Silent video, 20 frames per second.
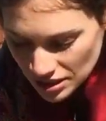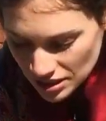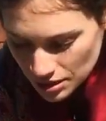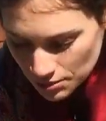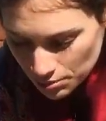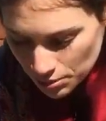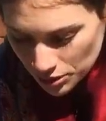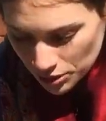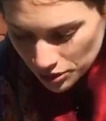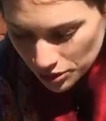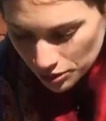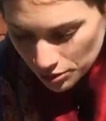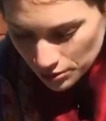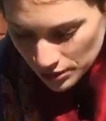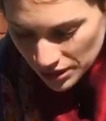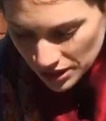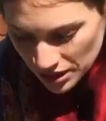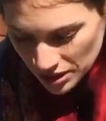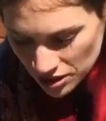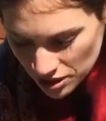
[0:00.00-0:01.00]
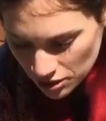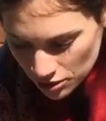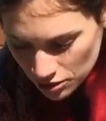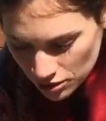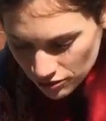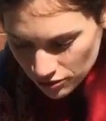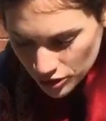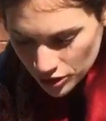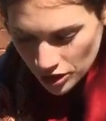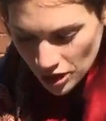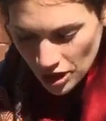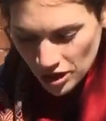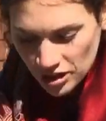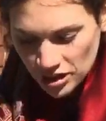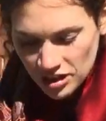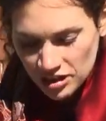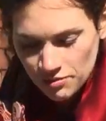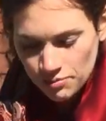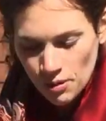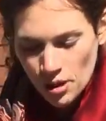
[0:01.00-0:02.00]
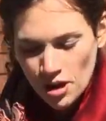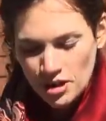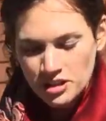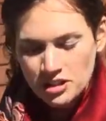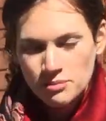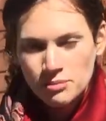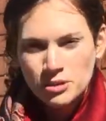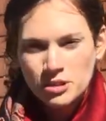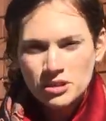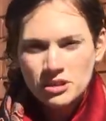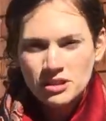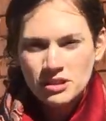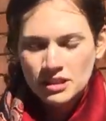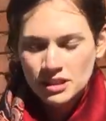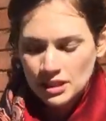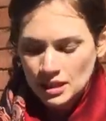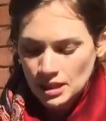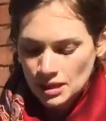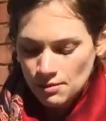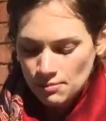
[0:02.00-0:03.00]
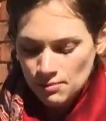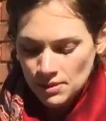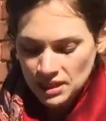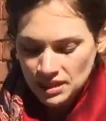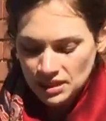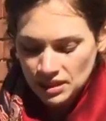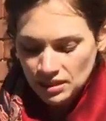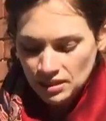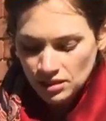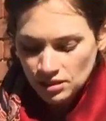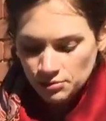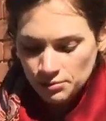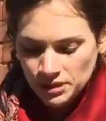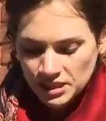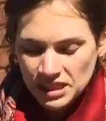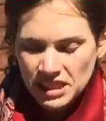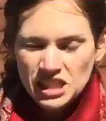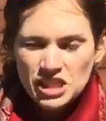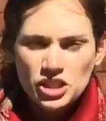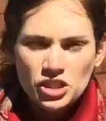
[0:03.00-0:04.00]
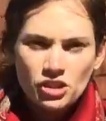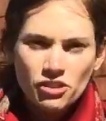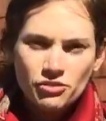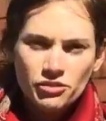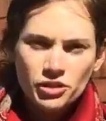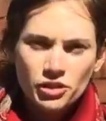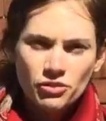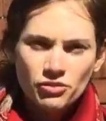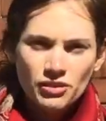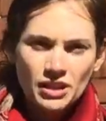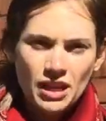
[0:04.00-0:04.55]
to pull the weeds out of your garden if possible. It makes it a little bit easier for your